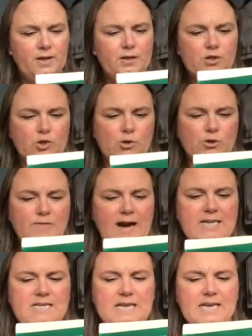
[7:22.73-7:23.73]
George
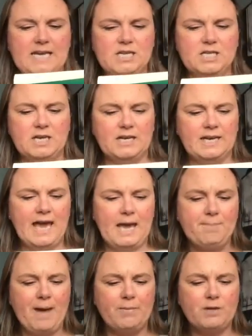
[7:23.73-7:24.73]
ran to the kitchen and
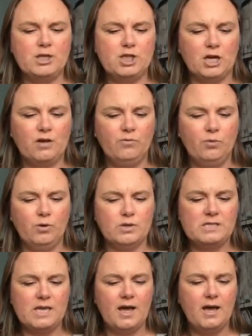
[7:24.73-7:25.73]
came back with a jug of
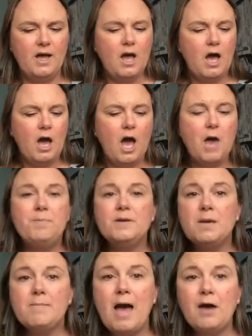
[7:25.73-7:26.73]
water. "Open
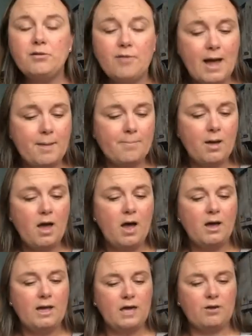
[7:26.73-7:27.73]
your mouth,
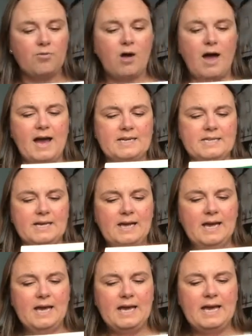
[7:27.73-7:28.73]
Grandma," he cried.
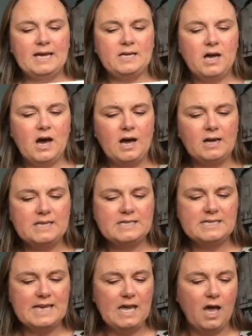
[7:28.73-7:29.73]
He could hardly
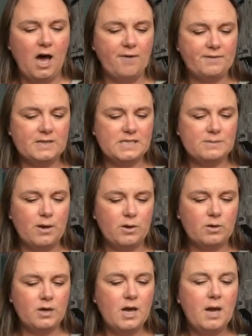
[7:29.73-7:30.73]
see her for the
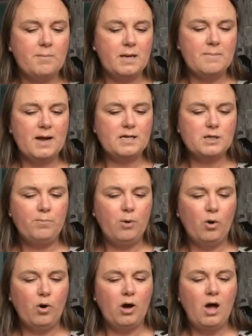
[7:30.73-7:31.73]
smoke, but he managed to
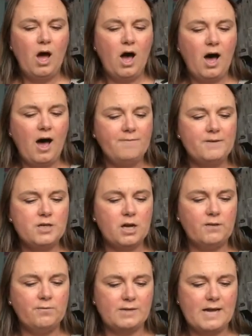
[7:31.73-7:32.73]
pour half a
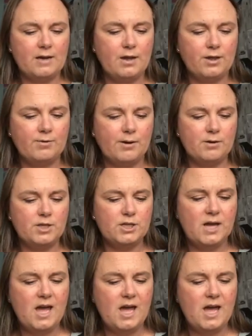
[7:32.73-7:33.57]
jugful down her throat.